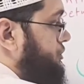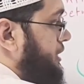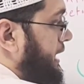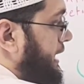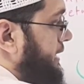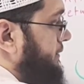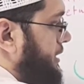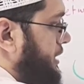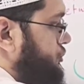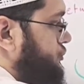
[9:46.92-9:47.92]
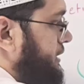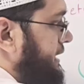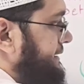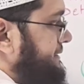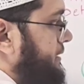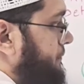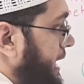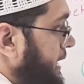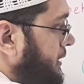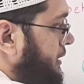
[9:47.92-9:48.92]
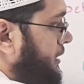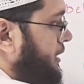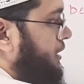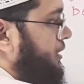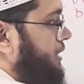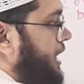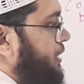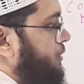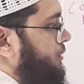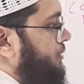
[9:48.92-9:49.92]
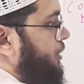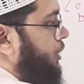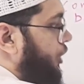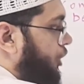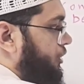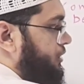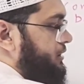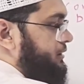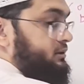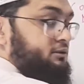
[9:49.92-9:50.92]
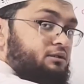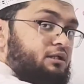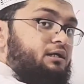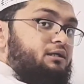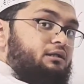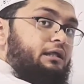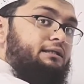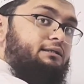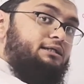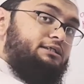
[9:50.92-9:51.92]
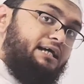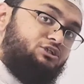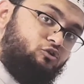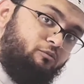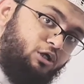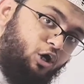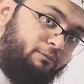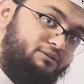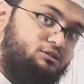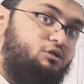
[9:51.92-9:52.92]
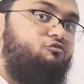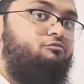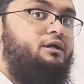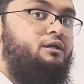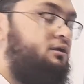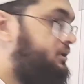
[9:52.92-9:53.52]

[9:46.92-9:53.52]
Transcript: So ahada rajulun, is this a man? Now, or then it has to be the opposite of man.